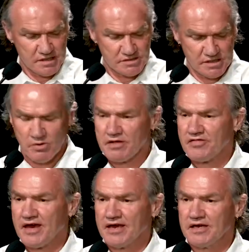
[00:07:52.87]
So I want to
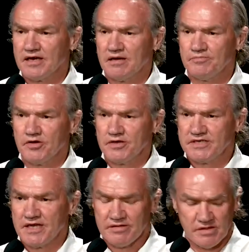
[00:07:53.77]
thank um,
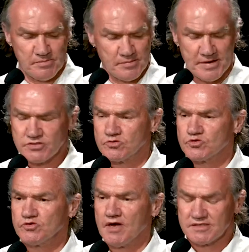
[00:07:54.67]
Bernadette and the Perpetual
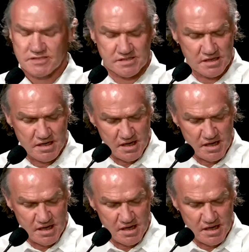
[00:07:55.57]
Trust